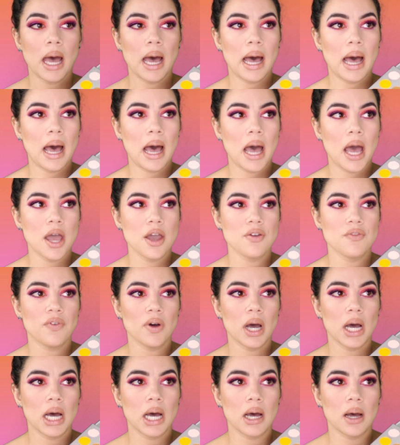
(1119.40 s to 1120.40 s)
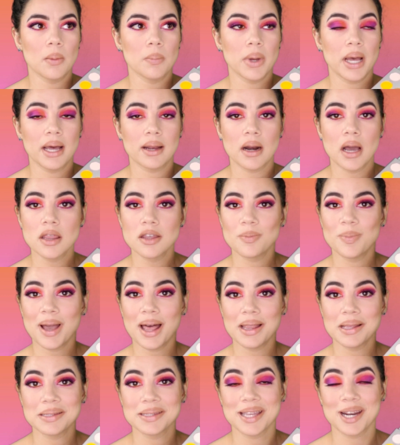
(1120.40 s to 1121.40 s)
I've had other
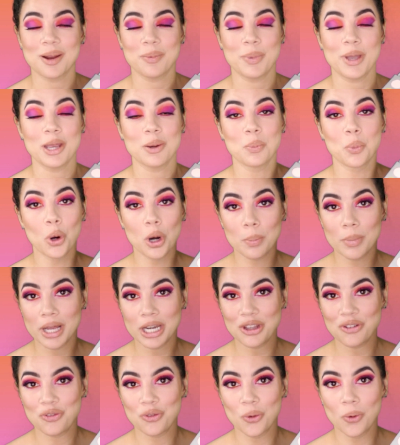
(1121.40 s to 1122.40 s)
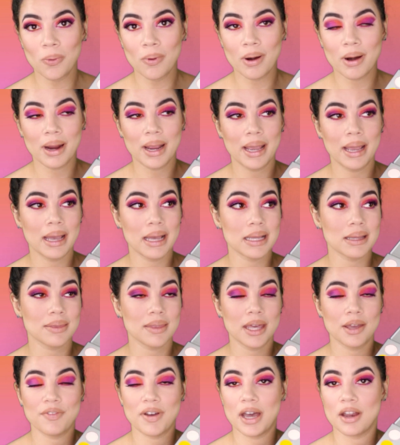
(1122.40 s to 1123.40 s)
palettes that I paid more money for and
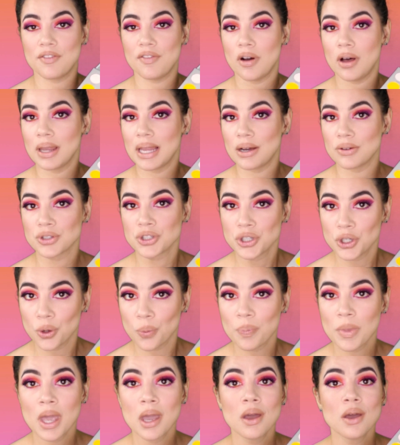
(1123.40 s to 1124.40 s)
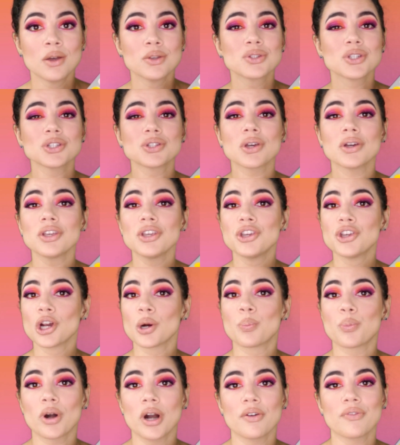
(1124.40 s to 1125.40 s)
they've had fallout too. So it's
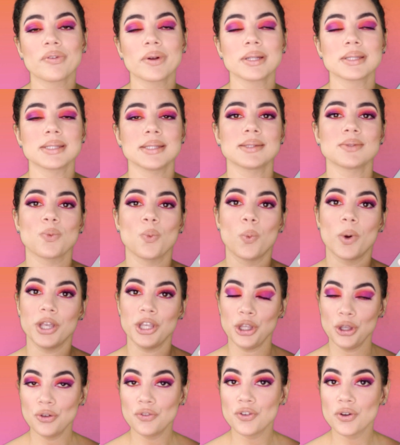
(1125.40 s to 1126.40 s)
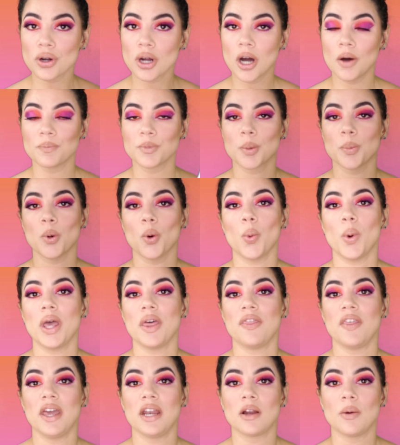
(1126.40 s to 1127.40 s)
your preference. It's what you feel comfortable
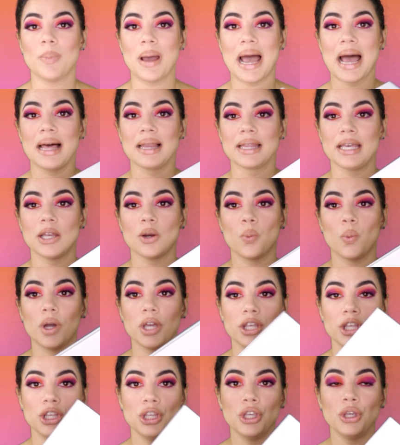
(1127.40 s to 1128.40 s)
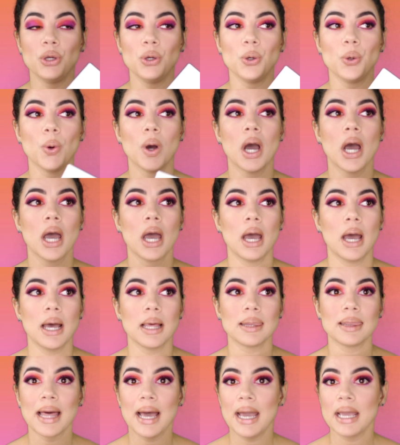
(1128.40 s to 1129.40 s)
with in a palette, what you
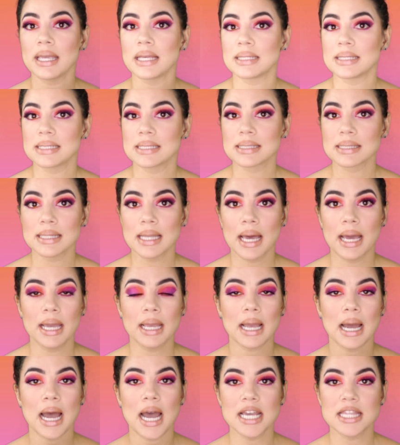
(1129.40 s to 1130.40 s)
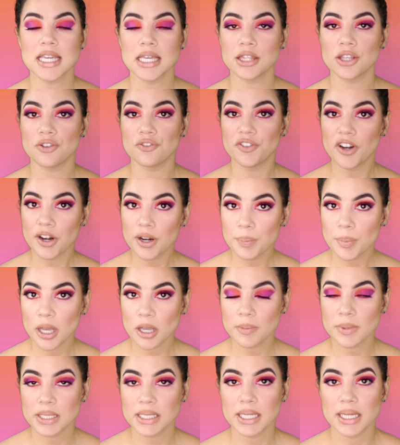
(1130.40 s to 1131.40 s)
like and dislike. I think they're very
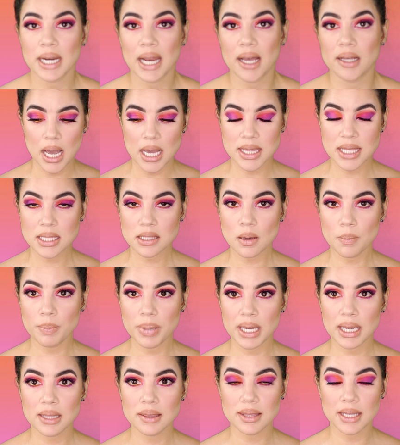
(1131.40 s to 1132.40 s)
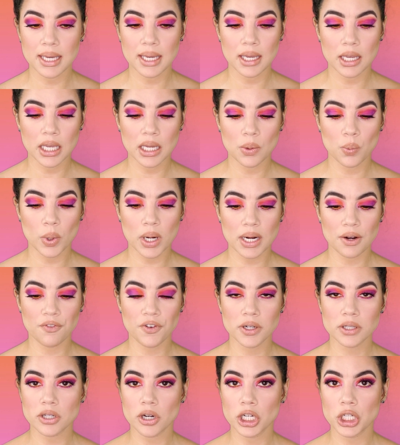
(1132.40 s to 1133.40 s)
pigmented. I think the big thing when I
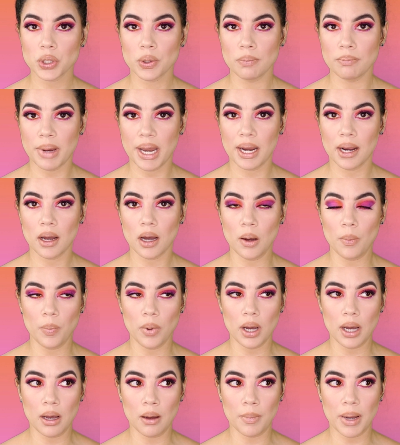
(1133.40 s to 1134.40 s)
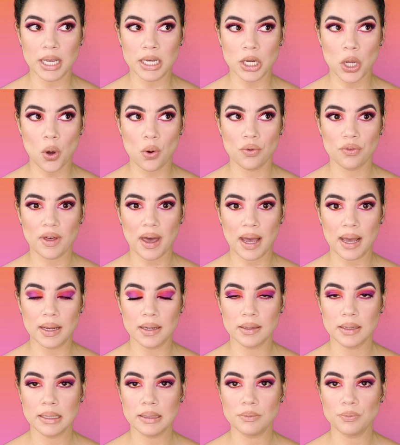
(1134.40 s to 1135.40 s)
first started doing makeup, I know
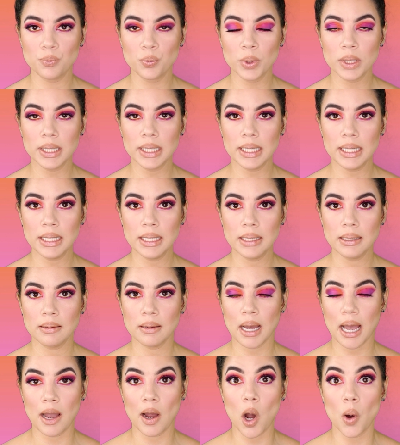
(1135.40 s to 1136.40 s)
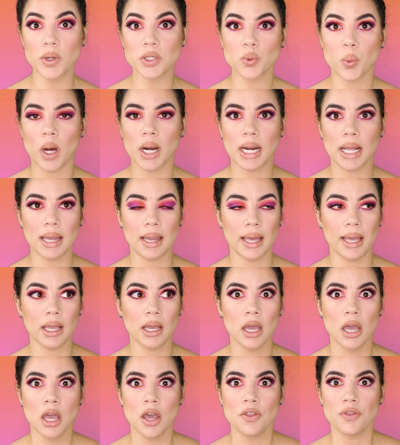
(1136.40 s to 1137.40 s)
that I always wanted like
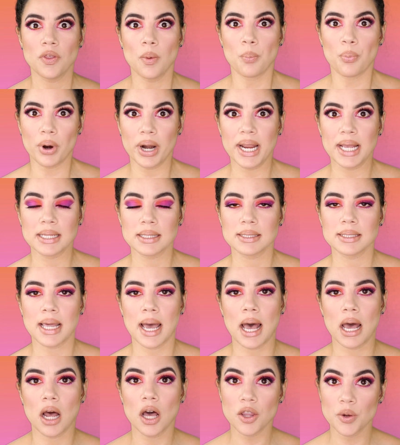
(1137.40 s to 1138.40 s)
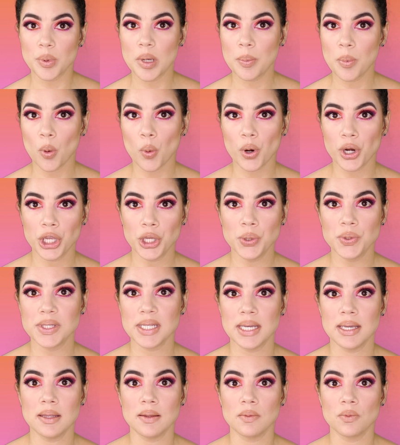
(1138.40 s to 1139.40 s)
the brands that other people were
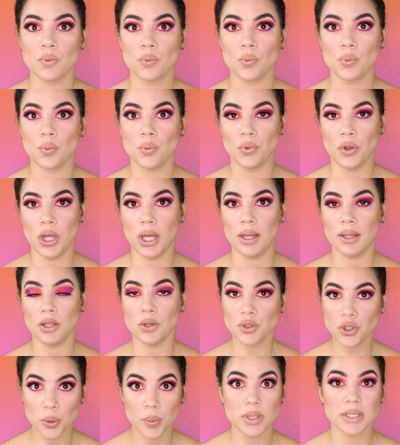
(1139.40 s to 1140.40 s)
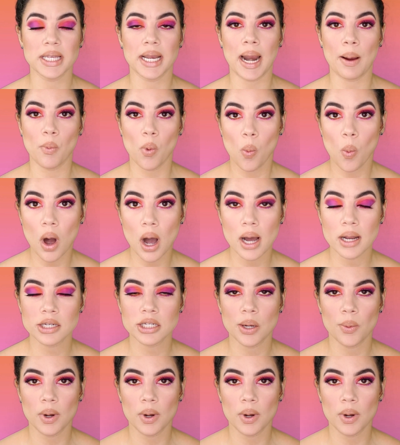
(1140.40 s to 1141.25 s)
using, the YouTubers that I would watch. I